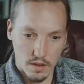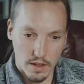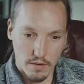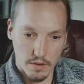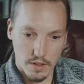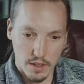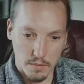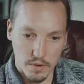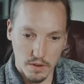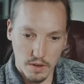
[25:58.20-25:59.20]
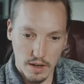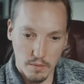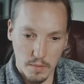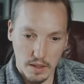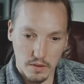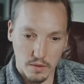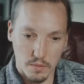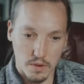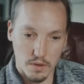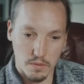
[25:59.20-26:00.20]
Never sleep. Did you have a mentor
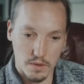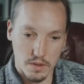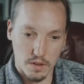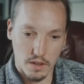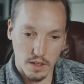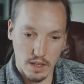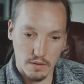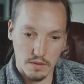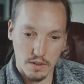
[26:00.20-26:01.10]
when you were starting out?